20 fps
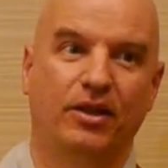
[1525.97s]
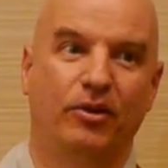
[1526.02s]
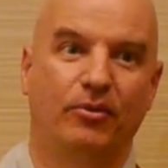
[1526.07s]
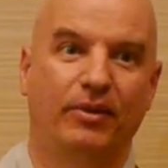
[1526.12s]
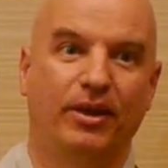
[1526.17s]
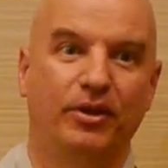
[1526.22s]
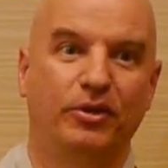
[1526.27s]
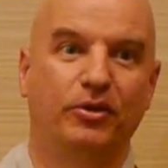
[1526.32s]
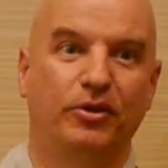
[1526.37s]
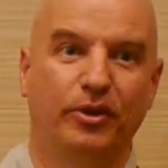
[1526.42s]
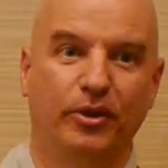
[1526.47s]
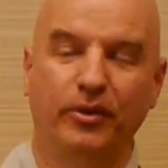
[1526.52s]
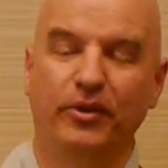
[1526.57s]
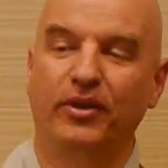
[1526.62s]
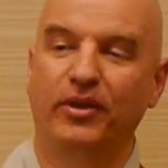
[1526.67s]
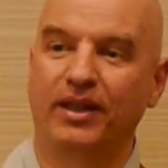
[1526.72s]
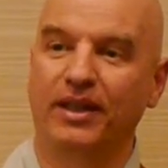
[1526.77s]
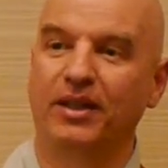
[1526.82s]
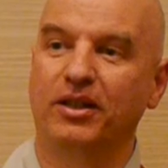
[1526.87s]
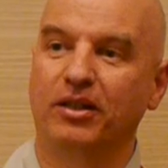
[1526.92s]
When you
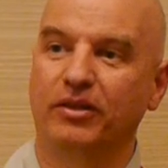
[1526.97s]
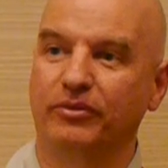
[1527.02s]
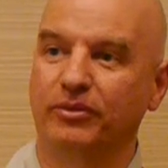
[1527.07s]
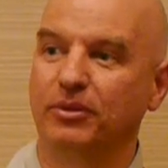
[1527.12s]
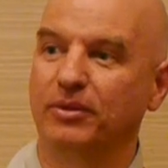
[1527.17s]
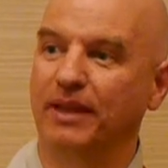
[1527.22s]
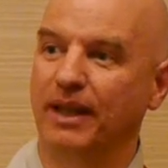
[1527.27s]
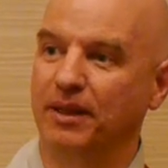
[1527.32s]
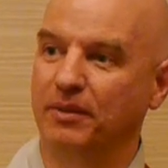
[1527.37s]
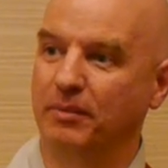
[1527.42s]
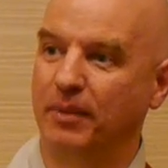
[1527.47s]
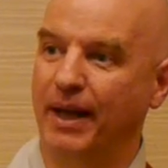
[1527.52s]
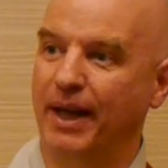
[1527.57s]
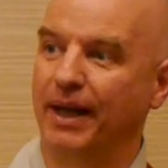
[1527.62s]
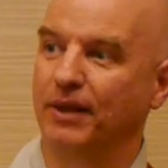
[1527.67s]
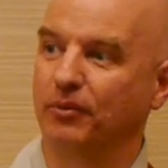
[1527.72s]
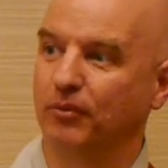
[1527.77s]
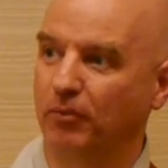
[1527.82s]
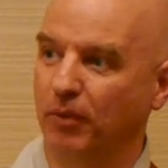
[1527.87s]
don't think of good and bad,